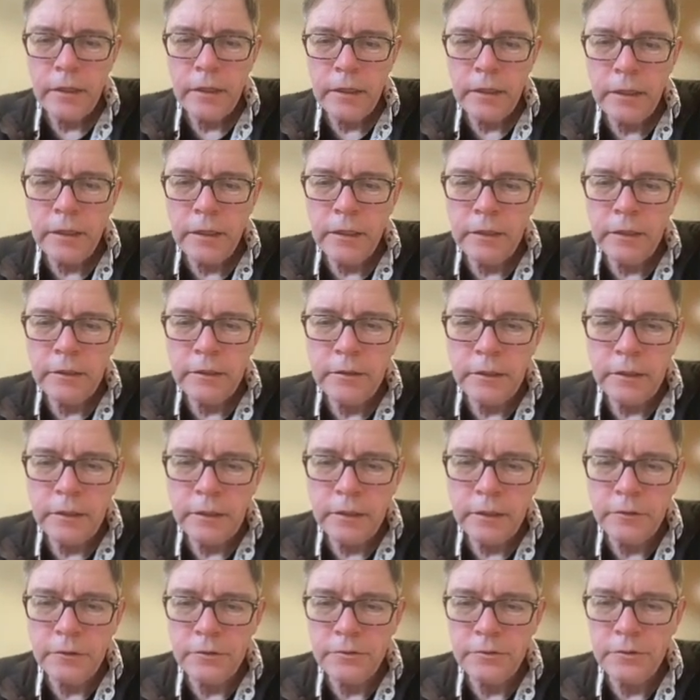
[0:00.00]
and I
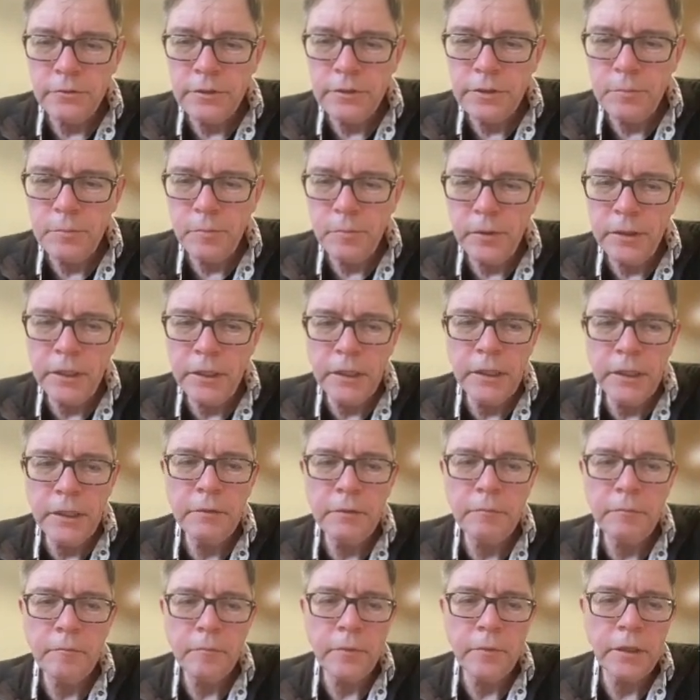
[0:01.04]
can also
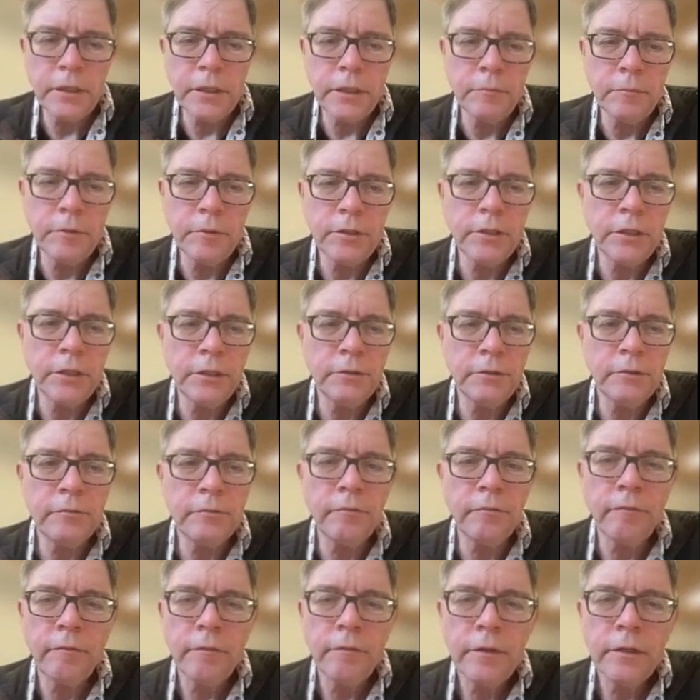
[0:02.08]
display my image
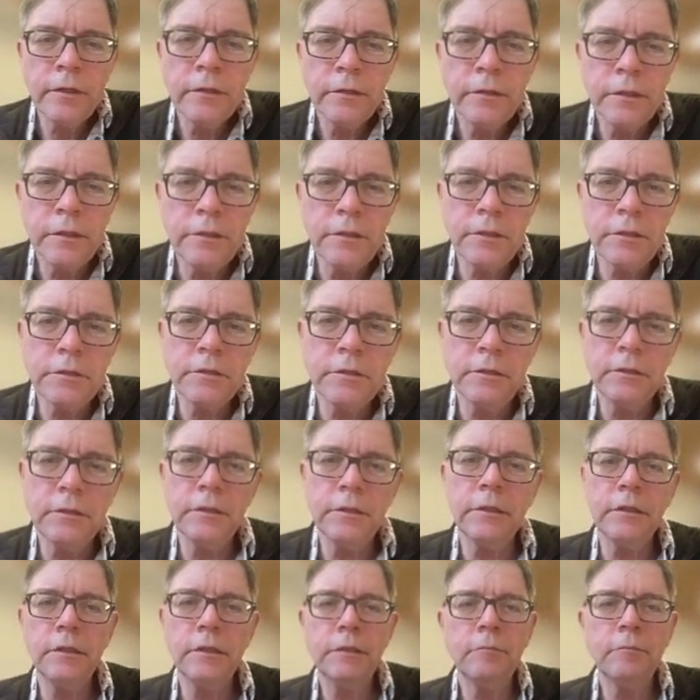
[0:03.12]
here. This is
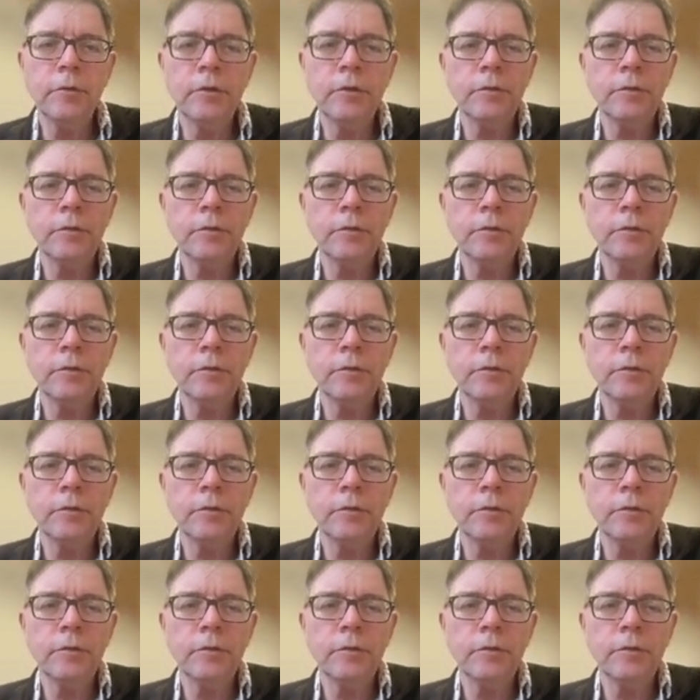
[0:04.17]
the